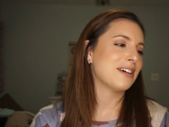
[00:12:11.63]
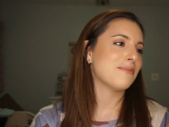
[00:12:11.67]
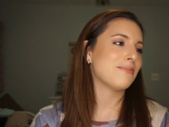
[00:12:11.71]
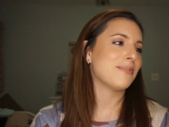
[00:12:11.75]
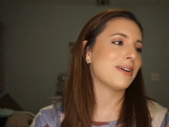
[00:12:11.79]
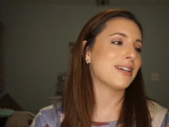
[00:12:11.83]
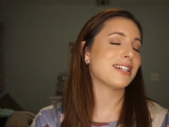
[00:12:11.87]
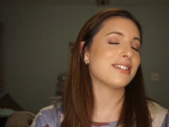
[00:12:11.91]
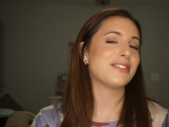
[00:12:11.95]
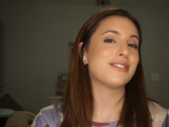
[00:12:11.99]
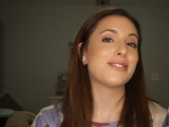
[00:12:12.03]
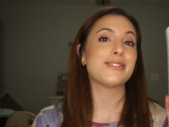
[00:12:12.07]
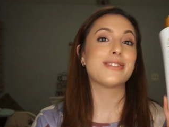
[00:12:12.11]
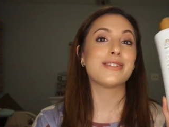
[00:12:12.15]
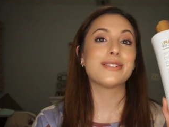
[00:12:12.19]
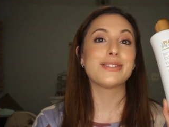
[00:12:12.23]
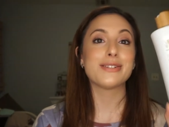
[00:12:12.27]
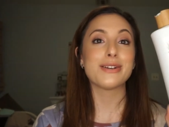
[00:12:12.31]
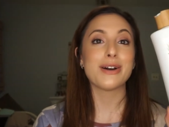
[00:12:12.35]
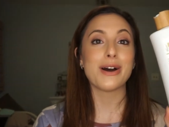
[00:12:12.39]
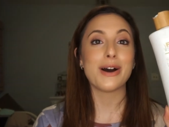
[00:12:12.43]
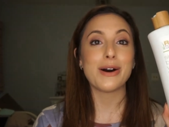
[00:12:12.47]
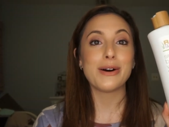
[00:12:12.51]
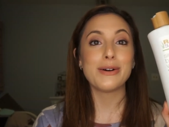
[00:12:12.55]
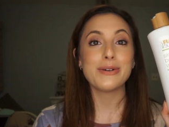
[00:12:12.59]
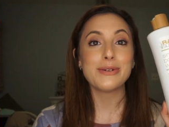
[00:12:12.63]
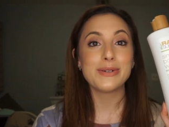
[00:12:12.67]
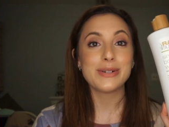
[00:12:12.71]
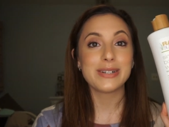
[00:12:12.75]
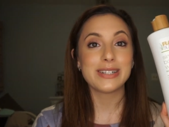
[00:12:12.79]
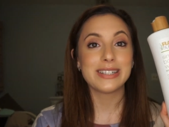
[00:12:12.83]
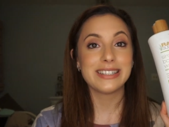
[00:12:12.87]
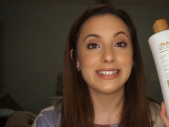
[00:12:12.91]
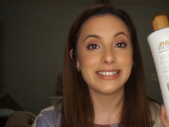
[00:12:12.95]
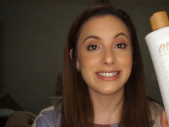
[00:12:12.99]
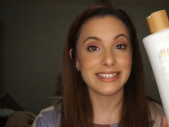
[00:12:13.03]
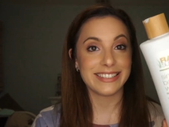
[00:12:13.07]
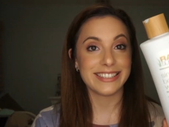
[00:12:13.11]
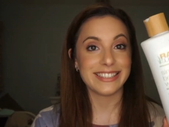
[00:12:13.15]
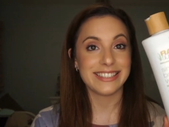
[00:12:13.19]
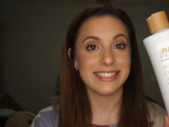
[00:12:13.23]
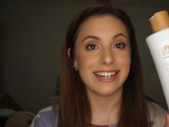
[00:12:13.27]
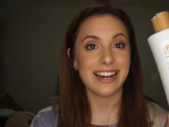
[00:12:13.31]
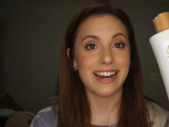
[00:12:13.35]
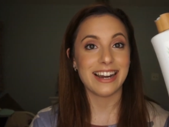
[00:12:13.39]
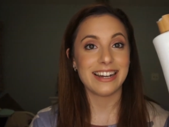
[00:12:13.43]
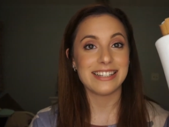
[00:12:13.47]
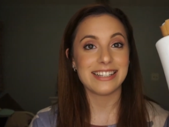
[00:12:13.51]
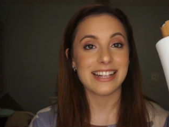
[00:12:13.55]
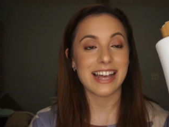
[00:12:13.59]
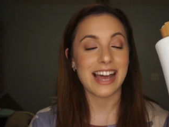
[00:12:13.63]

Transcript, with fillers: but it's so good, guys.